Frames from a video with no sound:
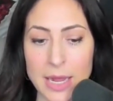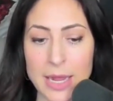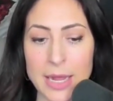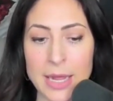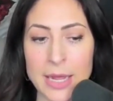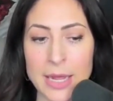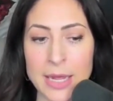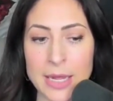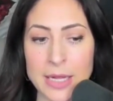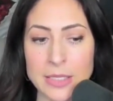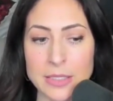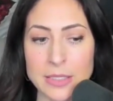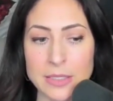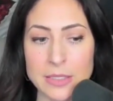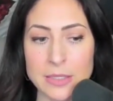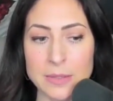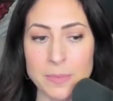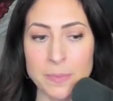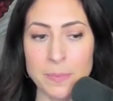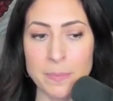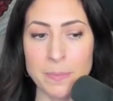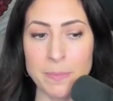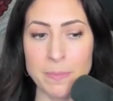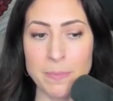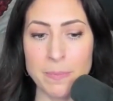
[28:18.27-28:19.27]

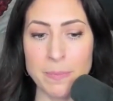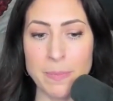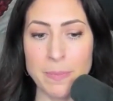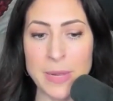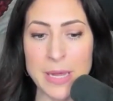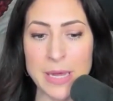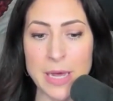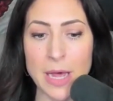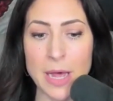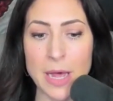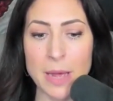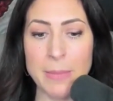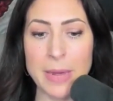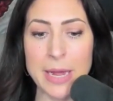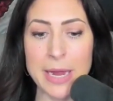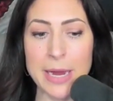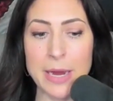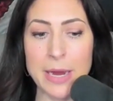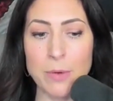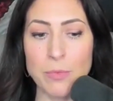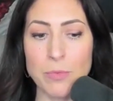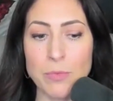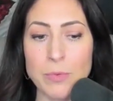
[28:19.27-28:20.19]
it's become a